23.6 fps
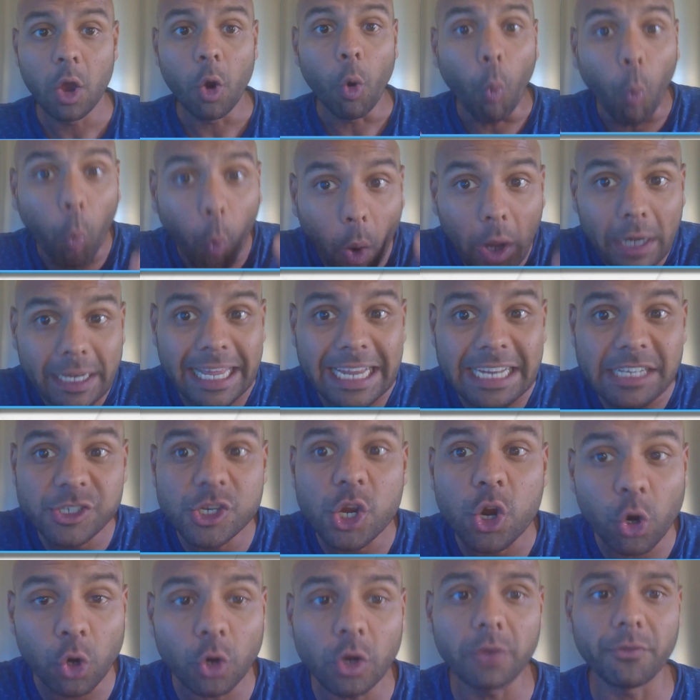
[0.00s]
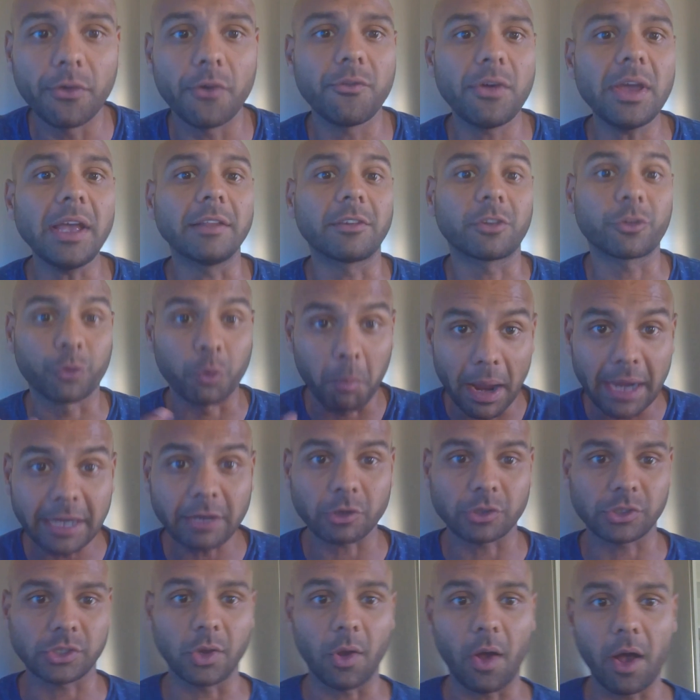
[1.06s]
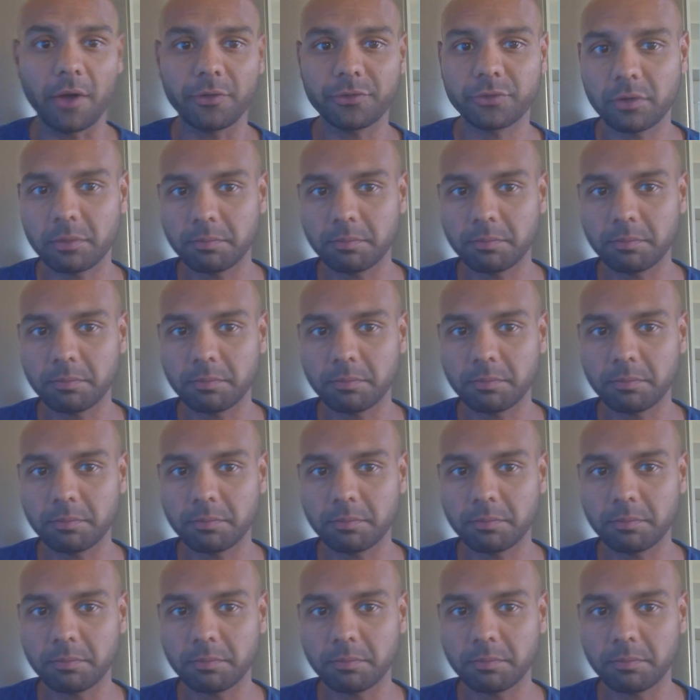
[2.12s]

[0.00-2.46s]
What a turn of events for Microsoft.